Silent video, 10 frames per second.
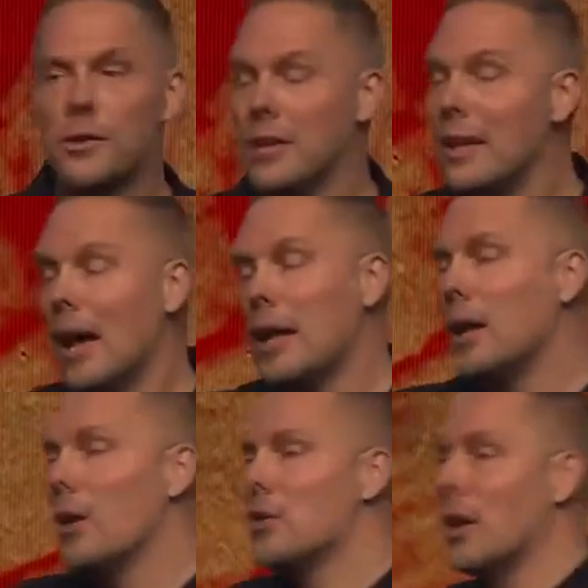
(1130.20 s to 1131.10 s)
you see that
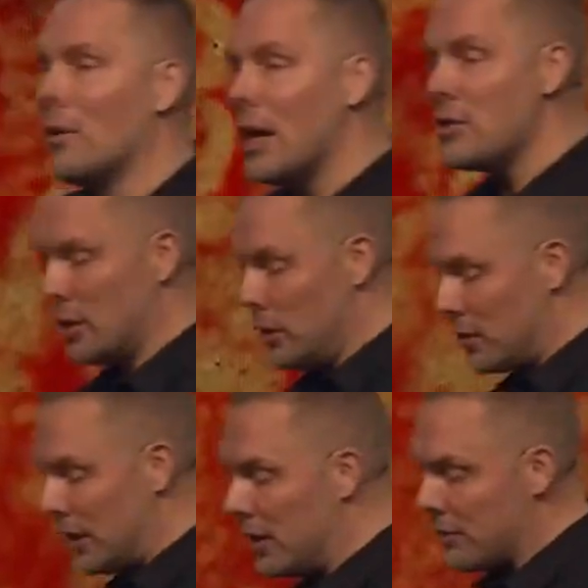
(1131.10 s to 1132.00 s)
in our generation. You
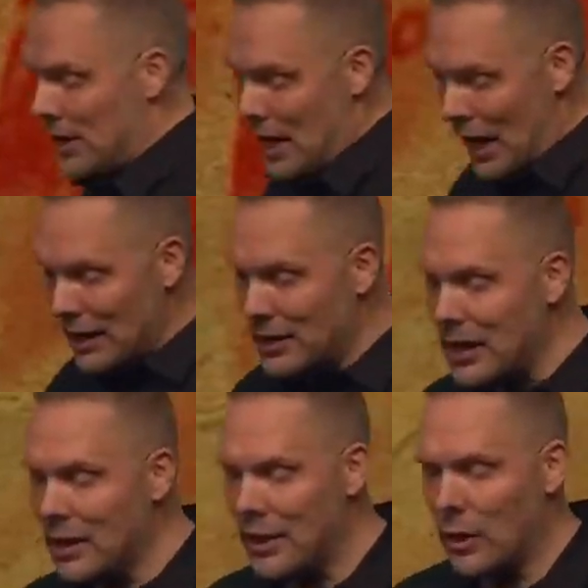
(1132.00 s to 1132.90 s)
see this
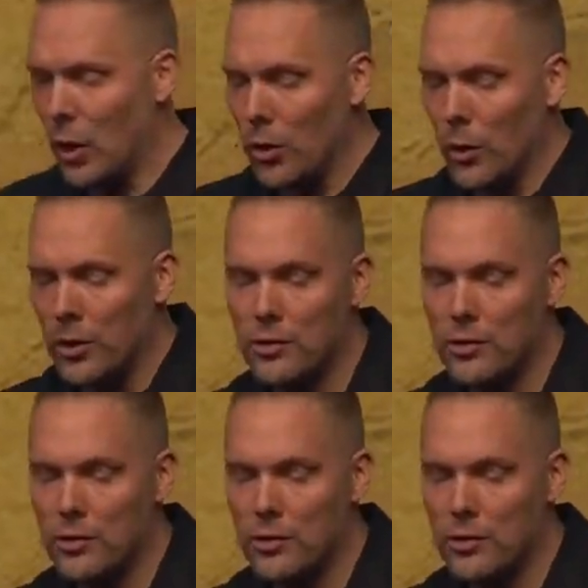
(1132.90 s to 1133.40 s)
idea that, no,